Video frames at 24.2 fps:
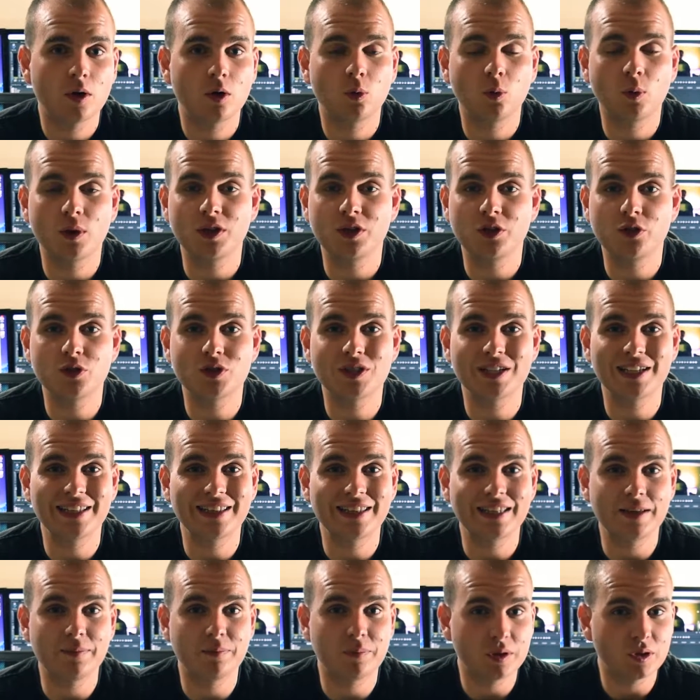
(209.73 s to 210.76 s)
when using
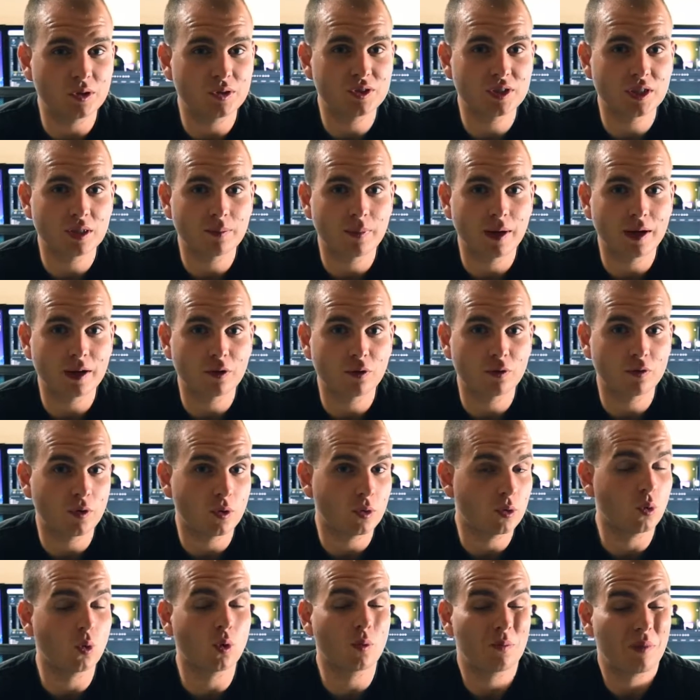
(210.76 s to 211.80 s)
the built-in
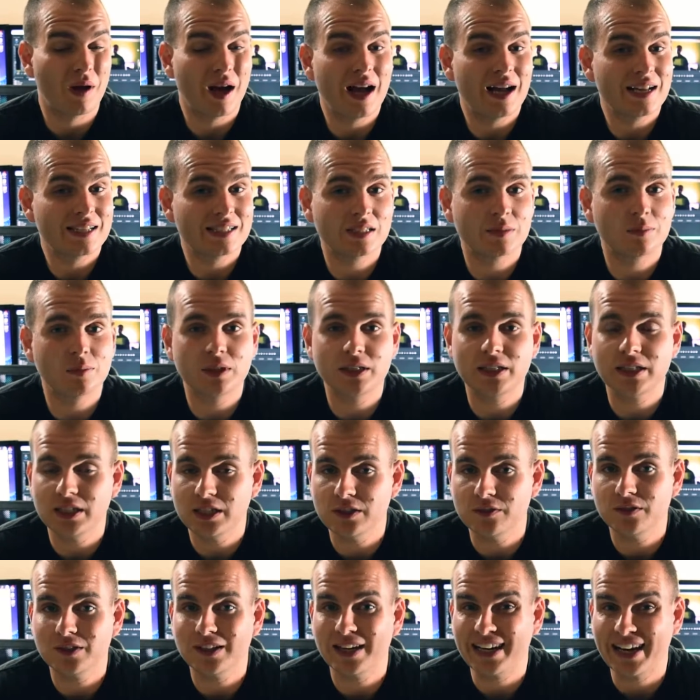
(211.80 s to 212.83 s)
microphone or possibly
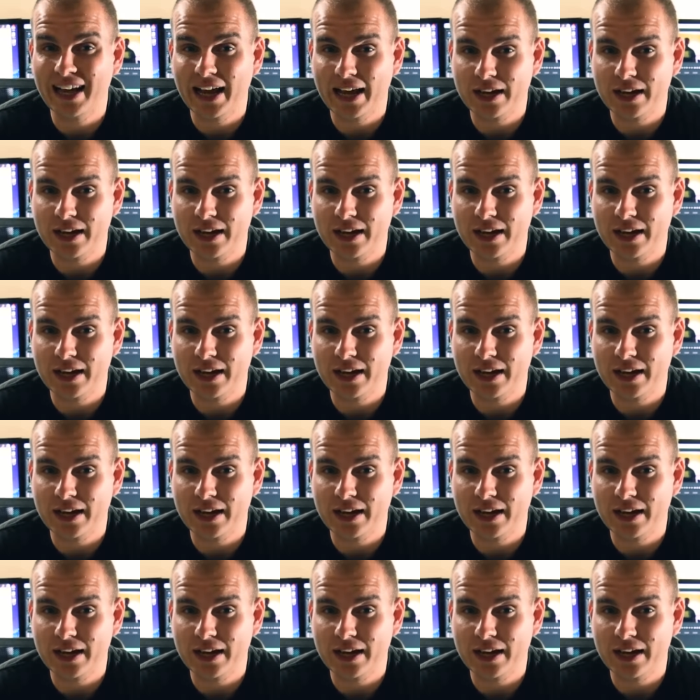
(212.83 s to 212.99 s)
even an